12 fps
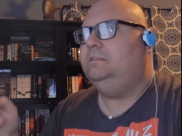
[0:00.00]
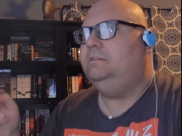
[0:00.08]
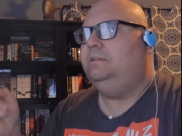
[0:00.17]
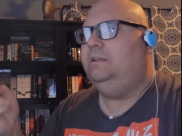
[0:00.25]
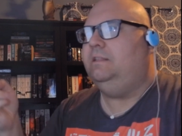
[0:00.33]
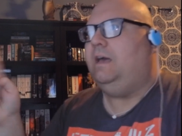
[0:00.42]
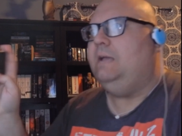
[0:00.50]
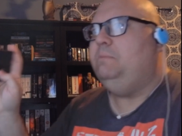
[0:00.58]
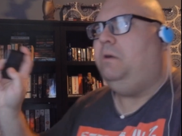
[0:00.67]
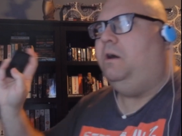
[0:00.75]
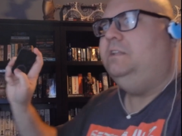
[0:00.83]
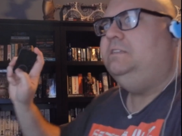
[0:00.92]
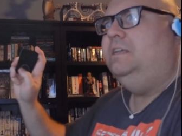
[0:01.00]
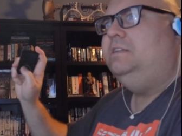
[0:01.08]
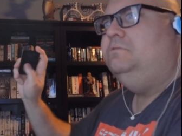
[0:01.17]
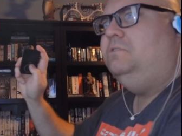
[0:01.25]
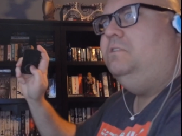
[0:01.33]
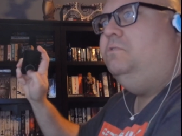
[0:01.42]
Yeah, the iPods have
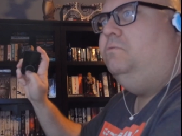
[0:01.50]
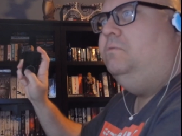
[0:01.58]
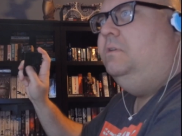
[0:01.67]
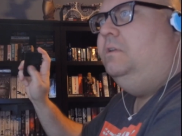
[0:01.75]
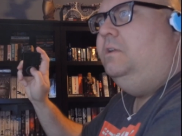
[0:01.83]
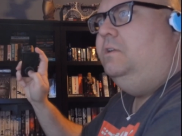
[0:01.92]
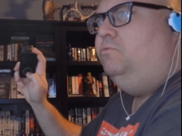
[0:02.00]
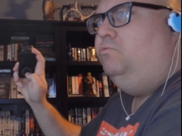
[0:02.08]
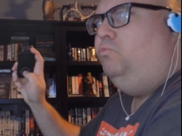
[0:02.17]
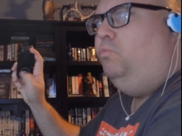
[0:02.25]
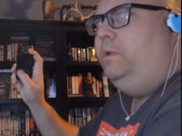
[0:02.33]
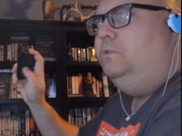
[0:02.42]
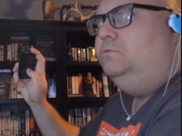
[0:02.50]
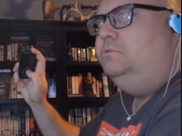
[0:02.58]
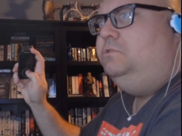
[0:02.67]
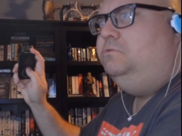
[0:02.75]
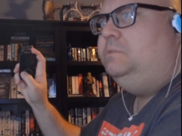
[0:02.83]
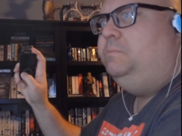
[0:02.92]
those little wheels
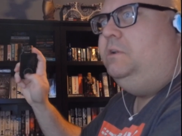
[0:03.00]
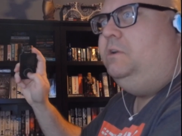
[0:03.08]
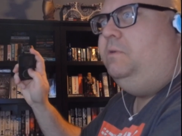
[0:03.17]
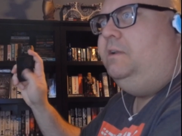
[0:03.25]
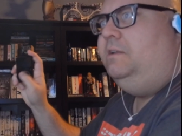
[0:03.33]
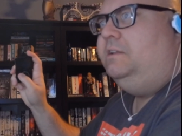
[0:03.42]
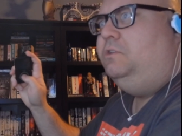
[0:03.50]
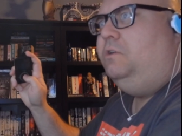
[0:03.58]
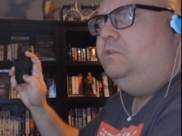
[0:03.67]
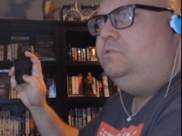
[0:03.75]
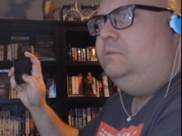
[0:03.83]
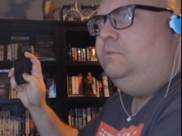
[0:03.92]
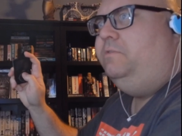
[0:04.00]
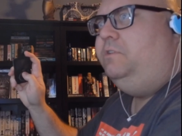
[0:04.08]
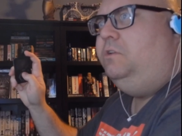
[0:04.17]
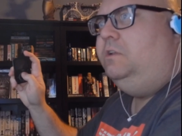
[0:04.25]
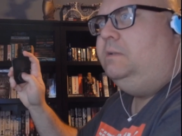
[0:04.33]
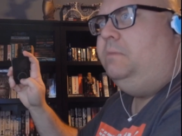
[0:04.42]
you would spin around, like you actually move it and
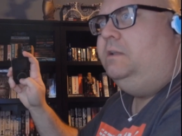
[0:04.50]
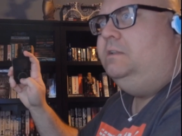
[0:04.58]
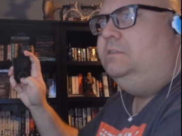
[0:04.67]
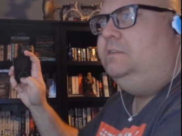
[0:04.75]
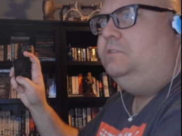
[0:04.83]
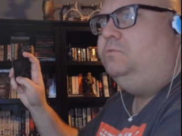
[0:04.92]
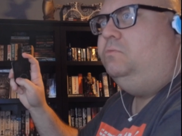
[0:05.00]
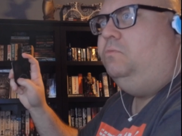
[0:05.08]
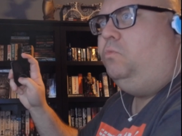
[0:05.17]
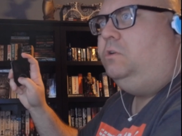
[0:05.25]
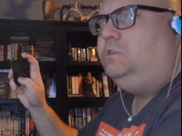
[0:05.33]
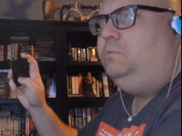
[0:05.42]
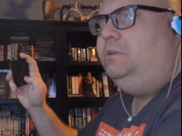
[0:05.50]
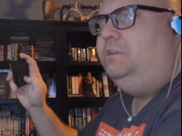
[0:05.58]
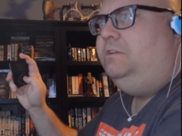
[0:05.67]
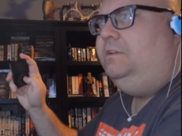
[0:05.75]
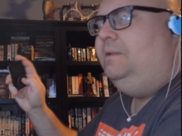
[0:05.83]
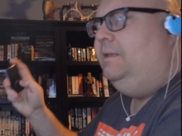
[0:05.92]
you hit the buttons, and it works really
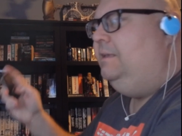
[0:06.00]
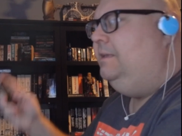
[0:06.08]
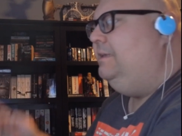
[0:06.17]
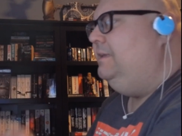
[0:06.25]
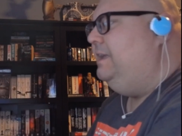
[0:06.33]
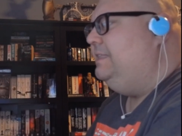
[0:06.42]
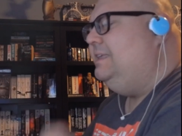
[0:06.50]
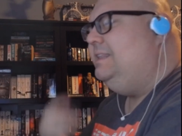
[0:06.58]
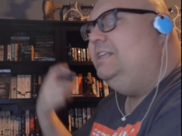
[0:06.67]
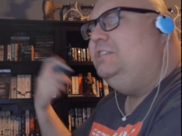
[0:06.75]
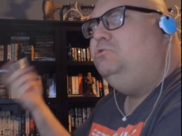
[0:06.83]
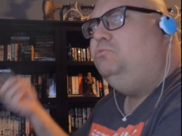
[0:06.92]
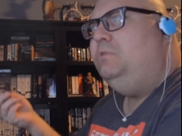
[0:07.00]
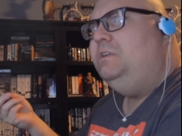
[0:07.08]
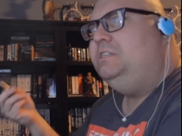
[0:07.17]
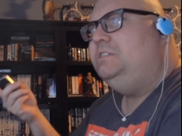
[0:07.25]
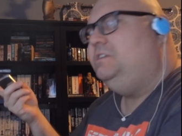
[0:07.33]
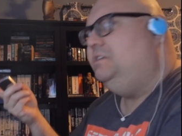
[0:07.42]
good. And then they
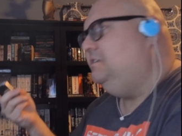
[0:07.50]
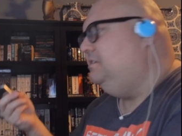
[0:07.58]
switched